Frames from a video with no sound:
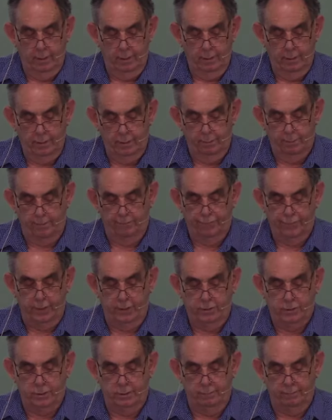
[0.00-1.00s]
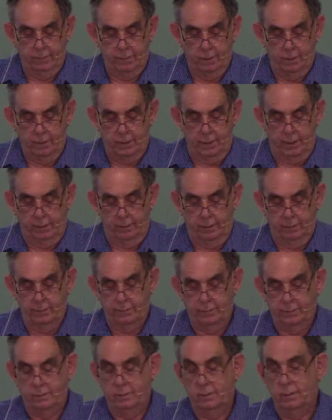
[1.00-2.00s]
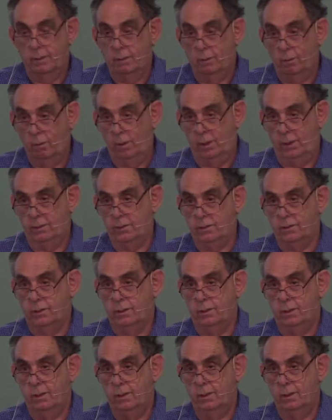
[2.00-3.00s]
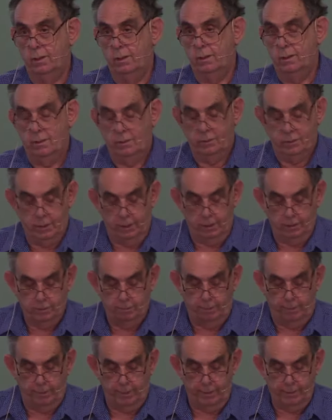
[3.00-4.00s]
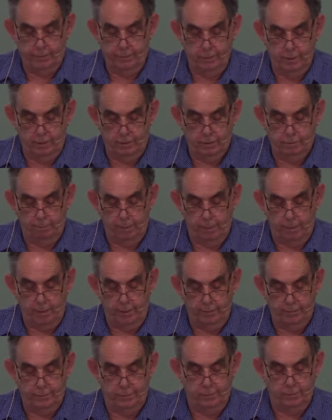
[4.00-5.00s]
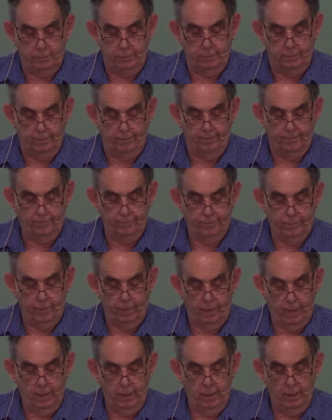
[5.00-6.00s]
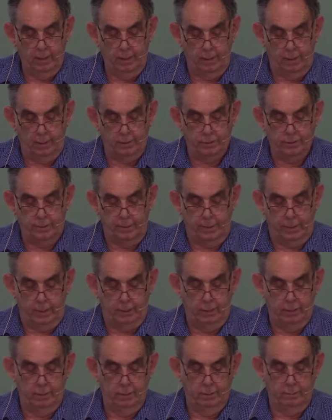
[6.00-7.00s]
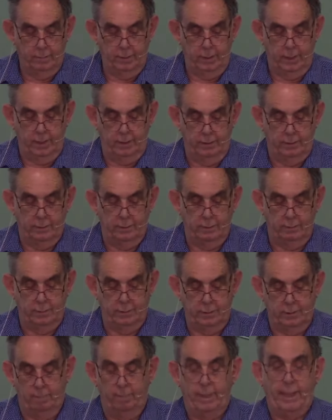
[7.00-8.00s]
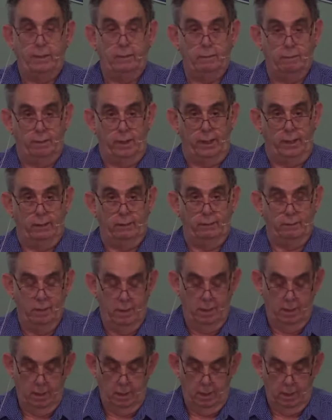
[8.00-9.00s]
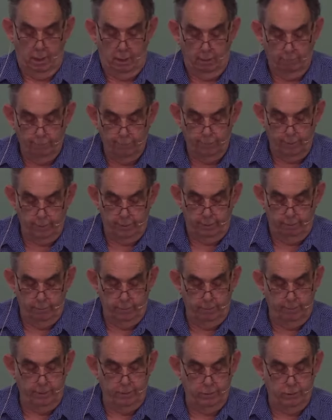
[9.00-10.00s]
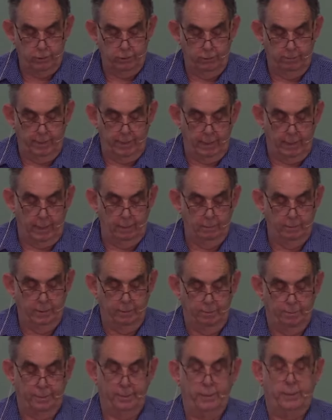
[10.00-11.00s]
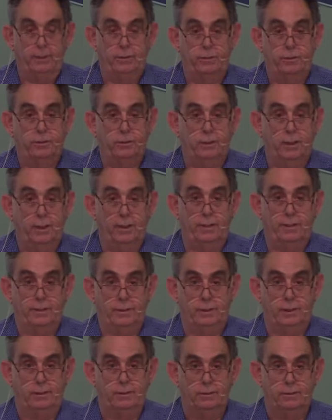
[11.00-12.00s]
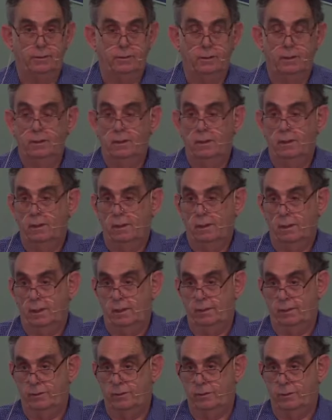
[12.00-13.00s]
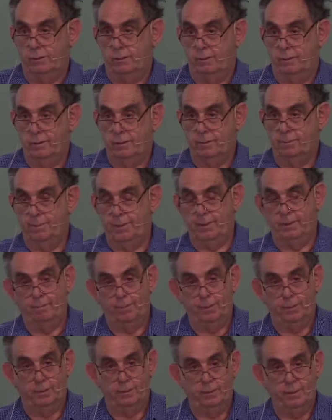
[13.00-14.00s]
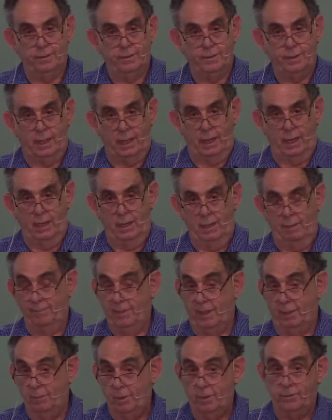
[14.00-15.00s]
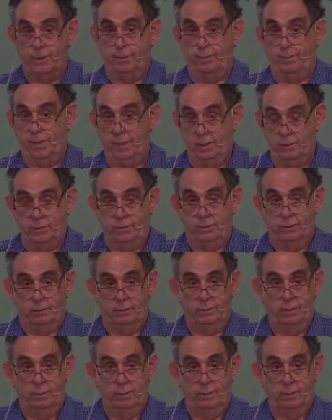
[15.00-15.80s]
the profession of godliness which she aspires, aspires to. Next week, we're going to look at the battleground of whether women should be able to preach and teach in the church. But Paul is setting it up. There was an issue